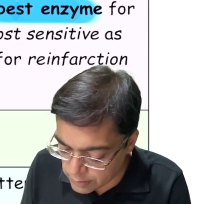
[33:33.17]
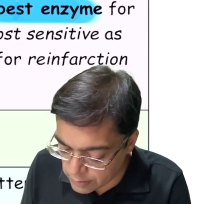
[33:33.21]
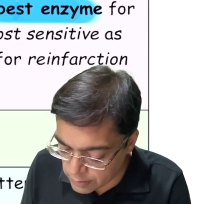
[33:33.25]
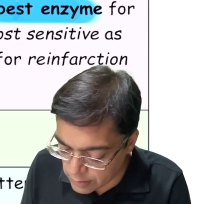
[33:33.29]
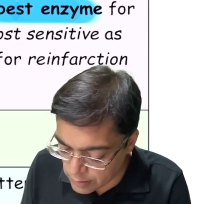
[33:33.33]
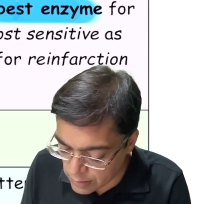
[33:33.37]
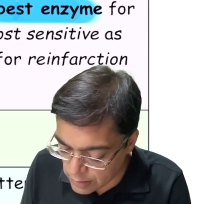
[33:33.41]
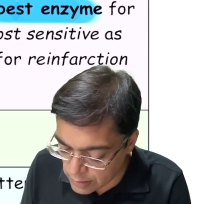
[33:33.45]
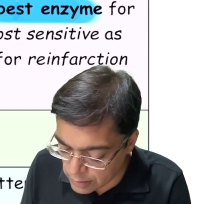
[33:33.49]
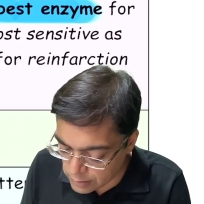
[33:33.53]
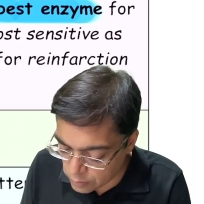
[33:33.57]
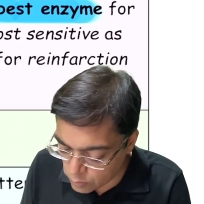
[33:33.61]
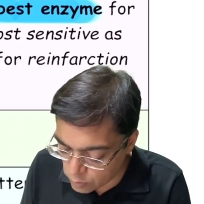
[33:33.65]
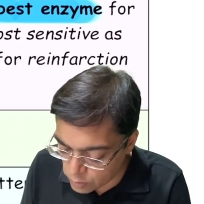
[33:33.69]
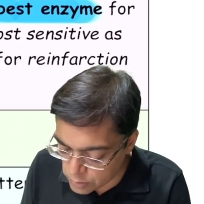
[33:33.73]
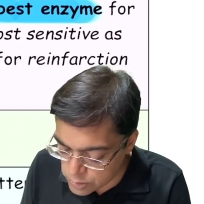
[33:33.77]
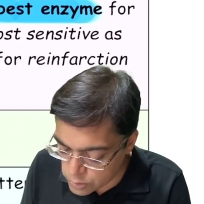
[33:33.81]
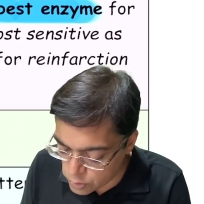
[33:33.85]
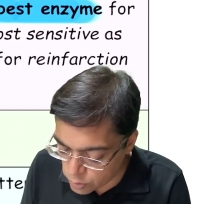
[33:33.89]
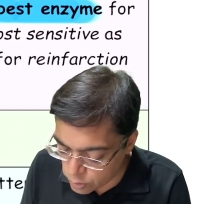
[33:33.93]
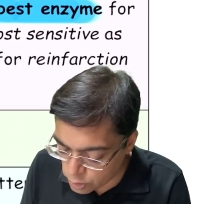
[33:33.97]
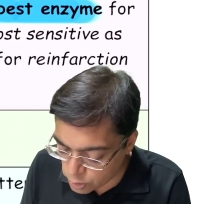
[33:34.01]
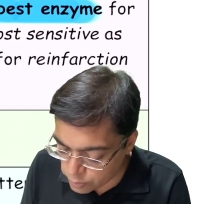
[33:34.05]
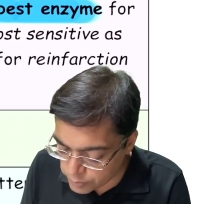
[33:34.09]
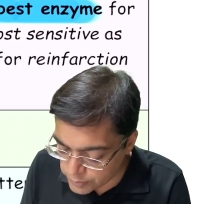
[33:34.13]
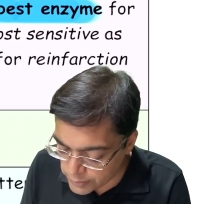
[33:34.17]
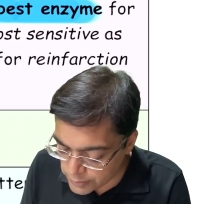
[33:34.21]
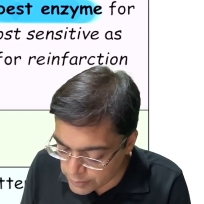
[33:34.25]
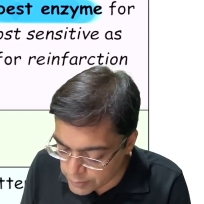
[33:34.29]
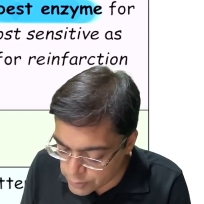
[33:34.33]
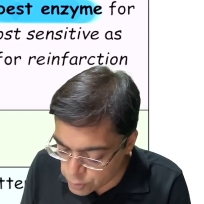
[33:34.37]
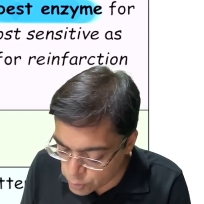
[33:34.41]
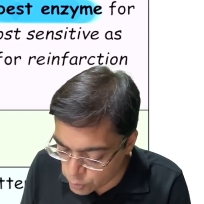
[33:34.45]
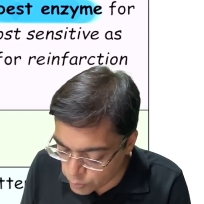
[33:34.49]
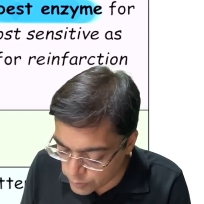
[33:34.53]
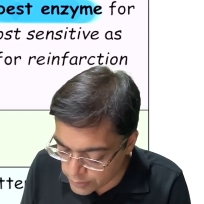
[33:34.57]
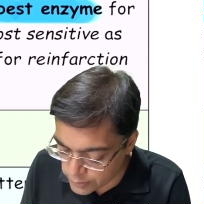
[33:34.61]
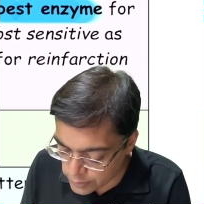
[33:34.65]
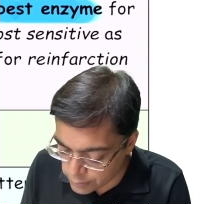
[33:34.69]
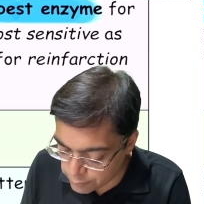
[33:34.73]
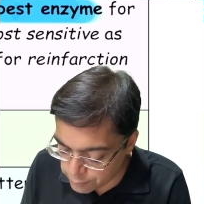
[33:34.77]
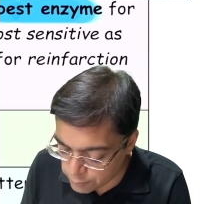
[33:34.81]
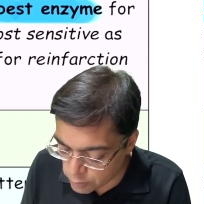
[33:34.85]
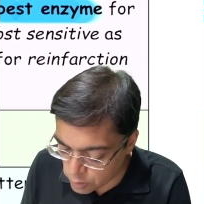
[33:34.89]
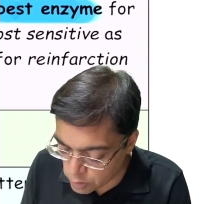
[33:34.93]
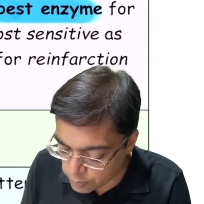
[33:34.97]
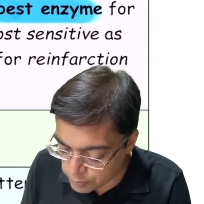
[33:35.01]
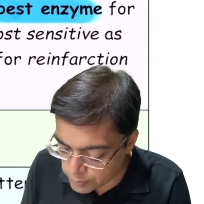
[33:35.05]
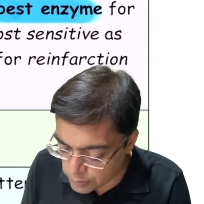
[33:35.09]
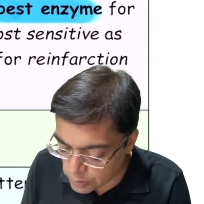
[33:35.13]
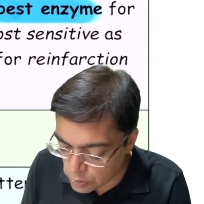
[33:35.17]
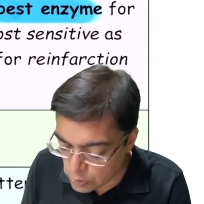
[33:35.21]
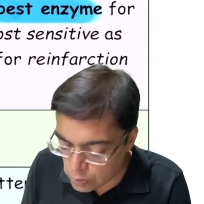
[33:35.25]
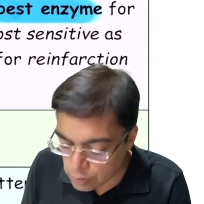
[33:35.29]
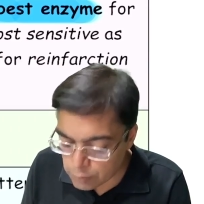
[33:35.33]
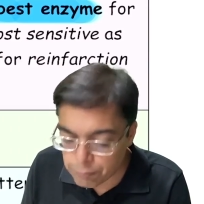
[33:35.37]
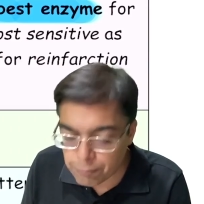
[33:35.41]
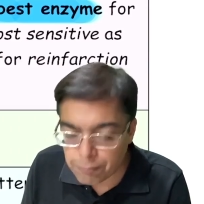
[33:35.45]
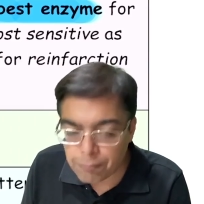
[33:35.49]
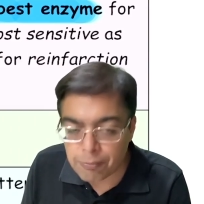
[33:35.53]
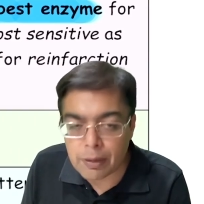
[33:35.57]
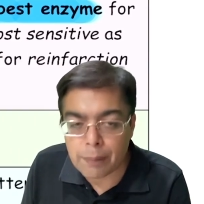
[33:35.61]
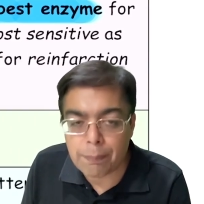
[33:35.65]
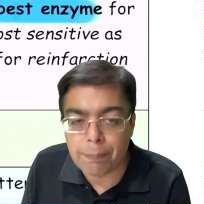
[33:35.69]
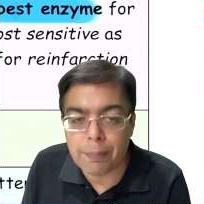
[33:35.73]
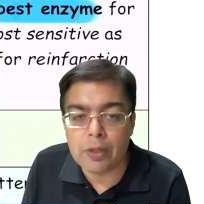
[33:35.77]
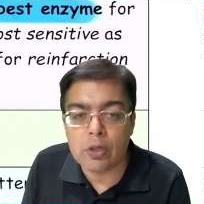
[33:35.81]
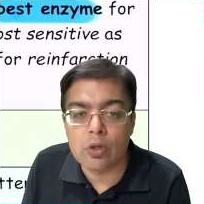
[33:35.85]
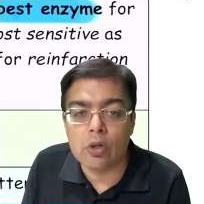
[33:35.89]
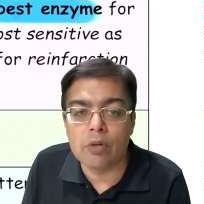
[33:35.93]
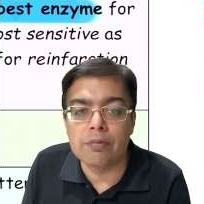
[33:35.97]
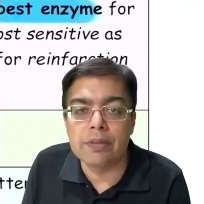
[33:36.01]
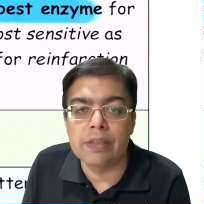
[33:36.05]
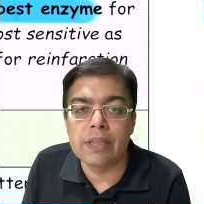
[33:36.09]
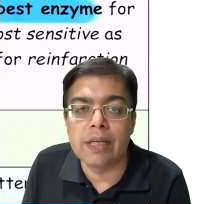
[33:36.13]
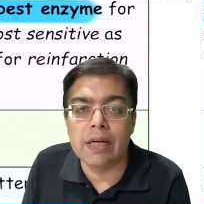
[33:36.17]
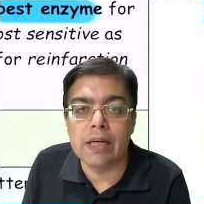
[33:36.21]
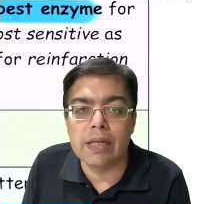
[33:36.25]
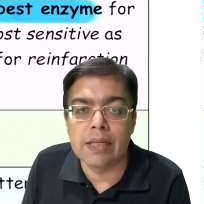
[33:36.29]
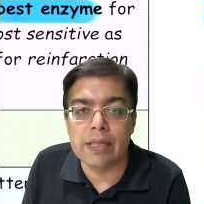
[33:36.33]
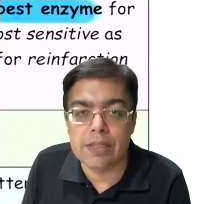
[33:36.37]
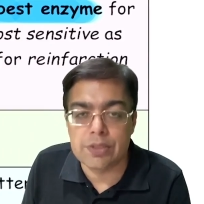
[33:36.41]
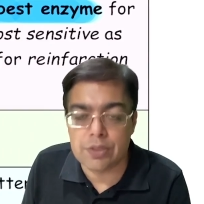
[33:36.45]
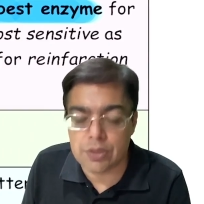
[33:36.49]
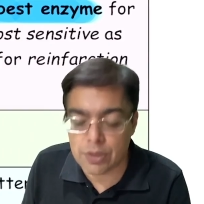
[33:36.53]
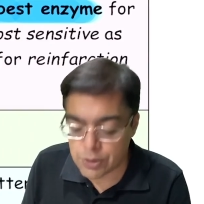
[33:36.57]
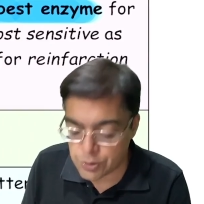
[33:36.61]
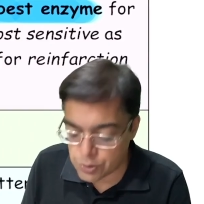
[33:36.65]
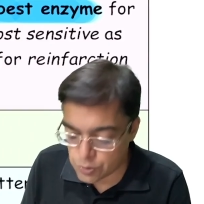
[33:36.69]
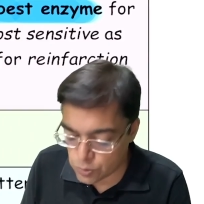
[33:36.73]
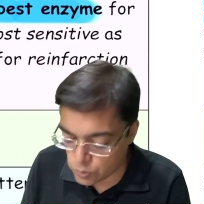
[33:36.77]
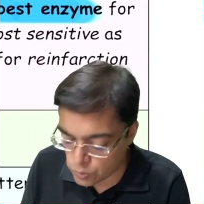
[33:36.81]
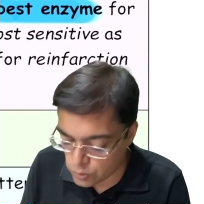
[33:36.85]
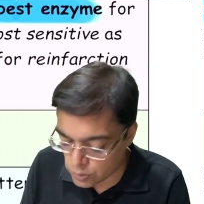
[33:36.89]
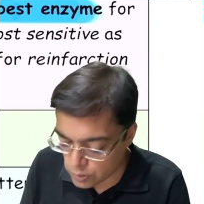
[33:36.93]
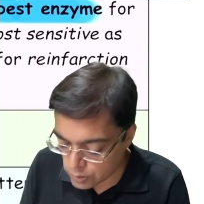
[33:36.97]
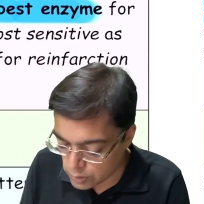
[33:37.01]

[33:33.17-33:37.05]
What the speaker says: are also going to be showing a phenomena of flipping of the LDH ratio.